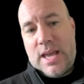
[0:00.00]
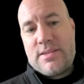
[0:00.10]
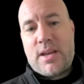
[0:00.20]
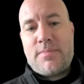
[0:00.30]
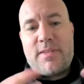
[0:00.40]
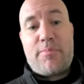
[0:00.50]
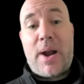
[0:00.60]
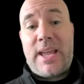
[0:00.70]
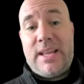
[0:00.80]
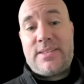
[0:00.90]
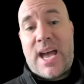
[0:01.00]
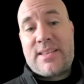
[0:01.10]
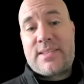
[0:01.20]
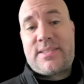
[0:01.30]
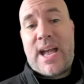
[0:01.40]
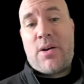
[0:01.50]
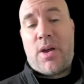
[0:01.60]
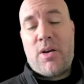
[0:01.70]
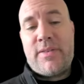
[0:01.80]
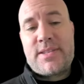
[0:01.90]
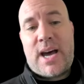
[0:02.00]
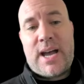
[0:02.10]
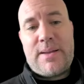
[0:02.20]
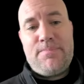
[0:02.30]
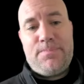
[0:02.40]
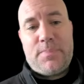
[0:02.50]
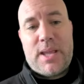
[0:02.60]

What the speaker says: In terms of breaking tasks down over time,